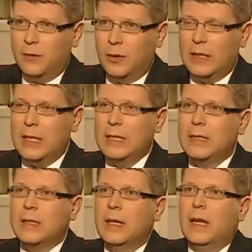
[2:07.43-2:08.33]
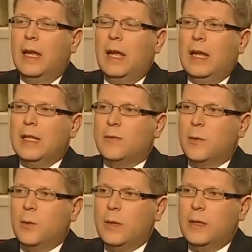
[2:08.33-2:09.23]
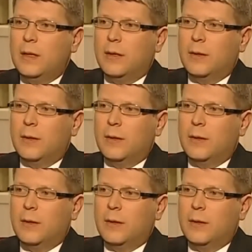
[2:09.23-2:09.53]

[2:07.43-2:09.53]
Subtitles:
the kids. He's very,